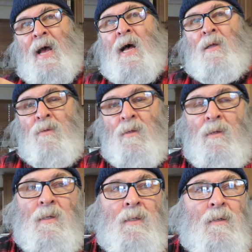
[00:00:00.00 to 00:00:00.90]
down
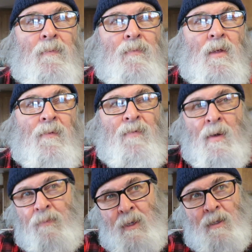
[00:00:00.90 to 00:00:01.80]

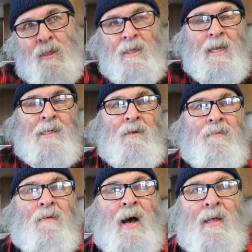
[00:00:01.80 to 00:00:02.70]
from the, the
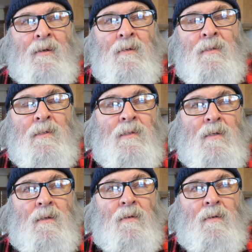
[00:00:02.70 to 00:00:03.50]
Desert Fathers,